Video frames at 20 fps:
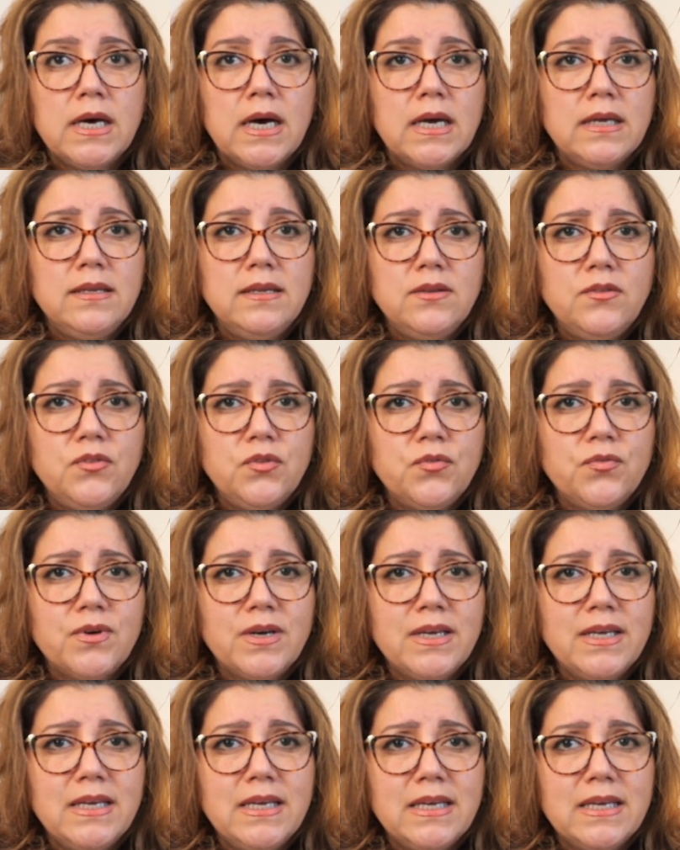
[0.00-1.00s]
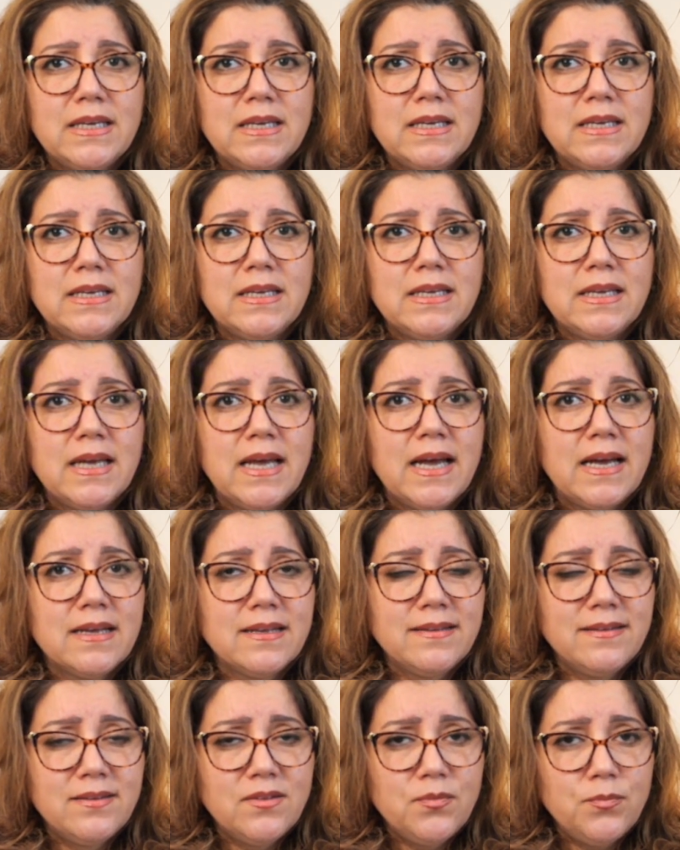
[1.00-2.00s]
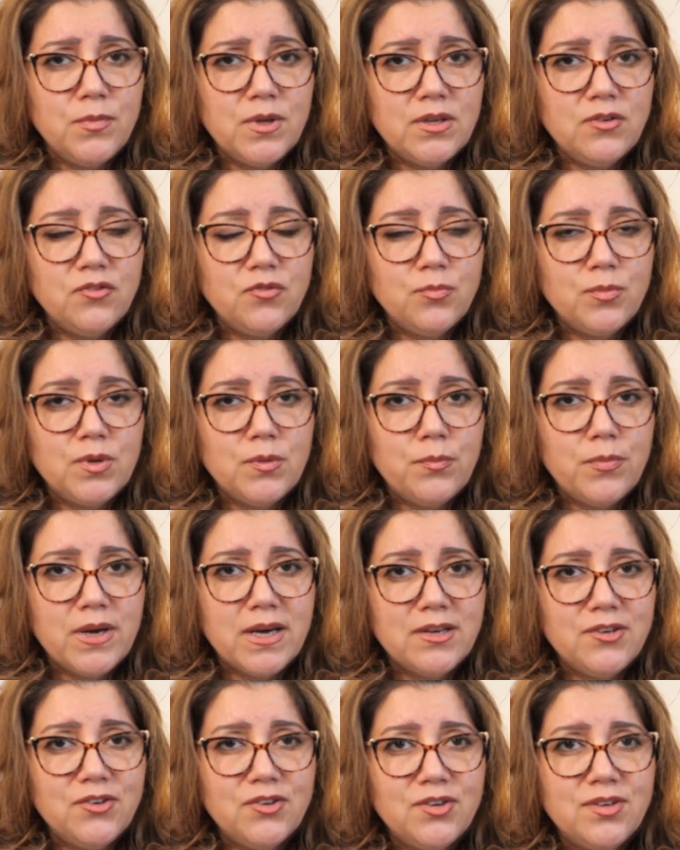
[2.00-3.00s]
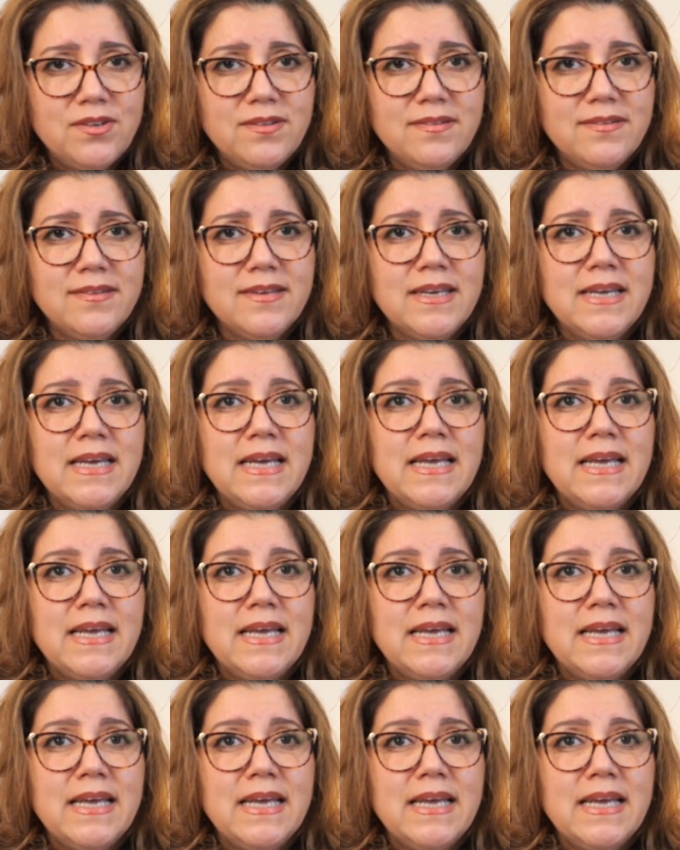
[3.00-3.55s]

identify and access management patterns,